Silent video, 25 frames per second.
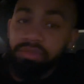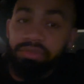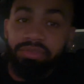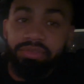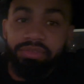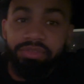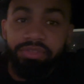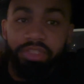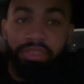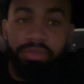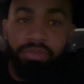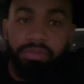
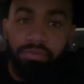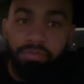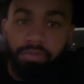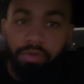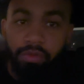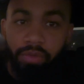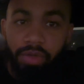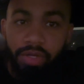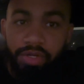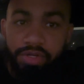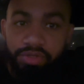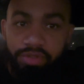Just with my
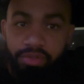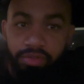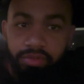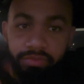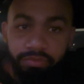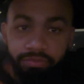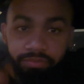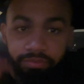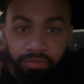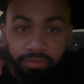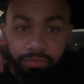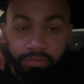watch
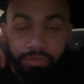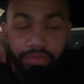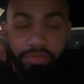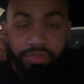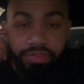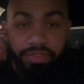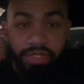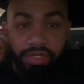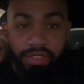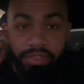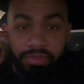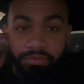on for the first
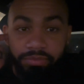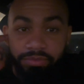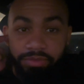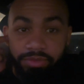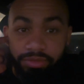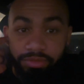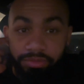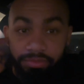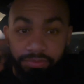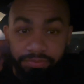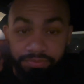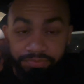time,
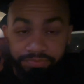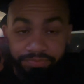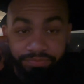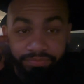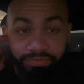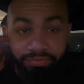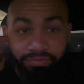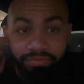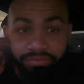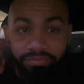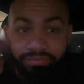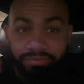so
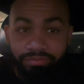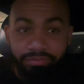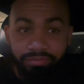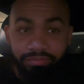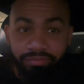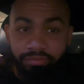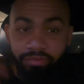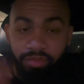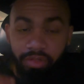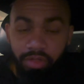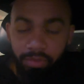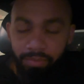
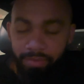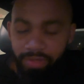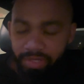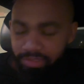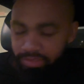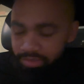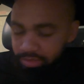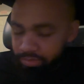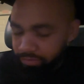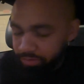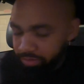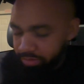all my
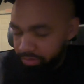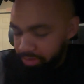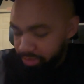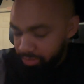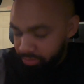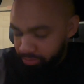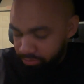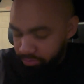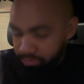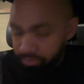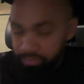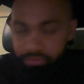activities at
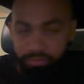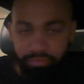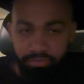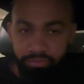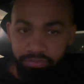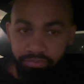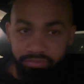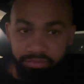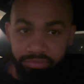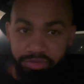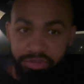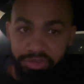
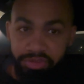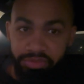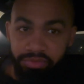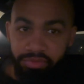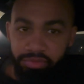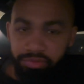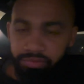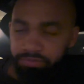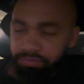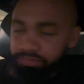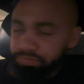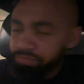
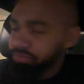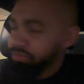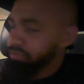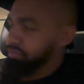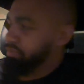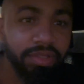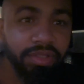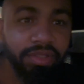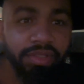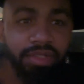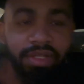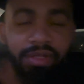0.
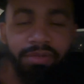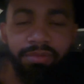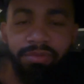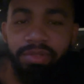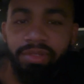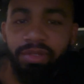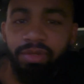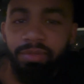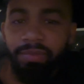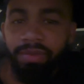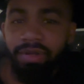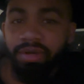I really
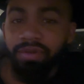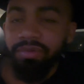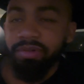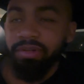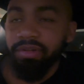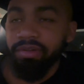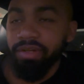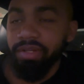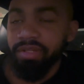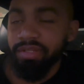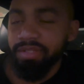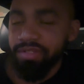hope I don't
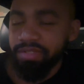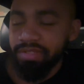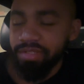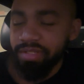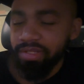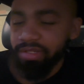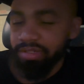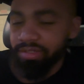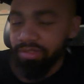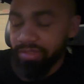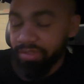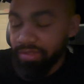regret this
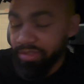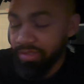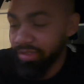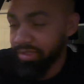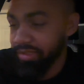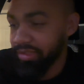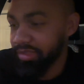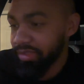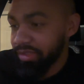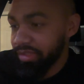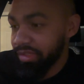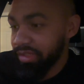later.
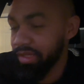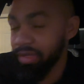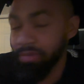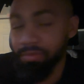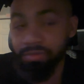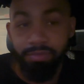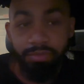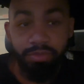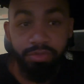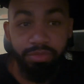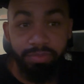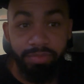I'm
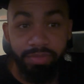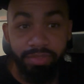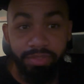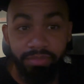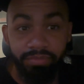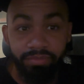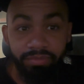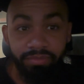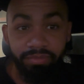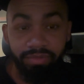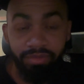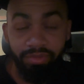supposed to be
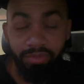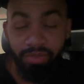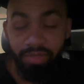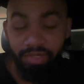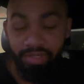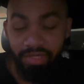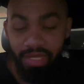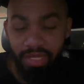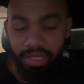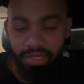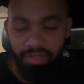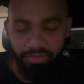going to
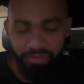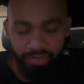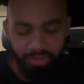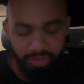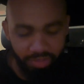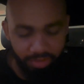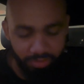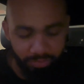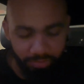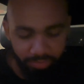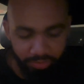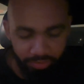Dallas right
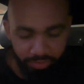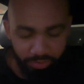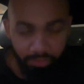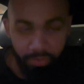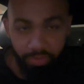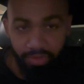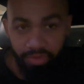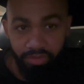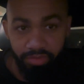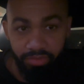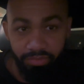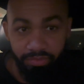now, but the
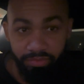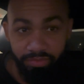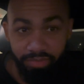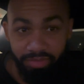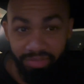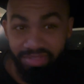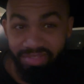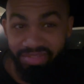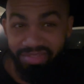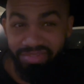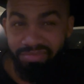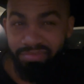weather
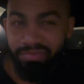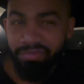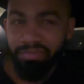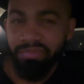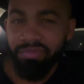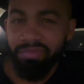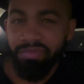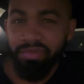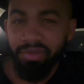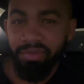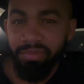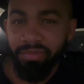is
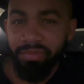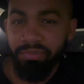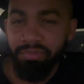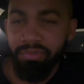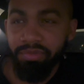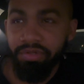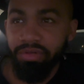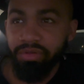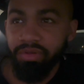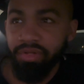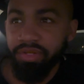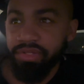gonna be
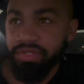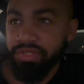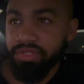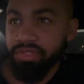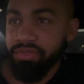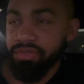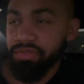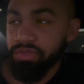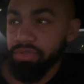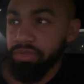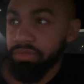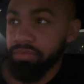pretty crazy,
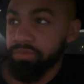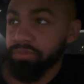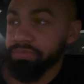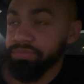so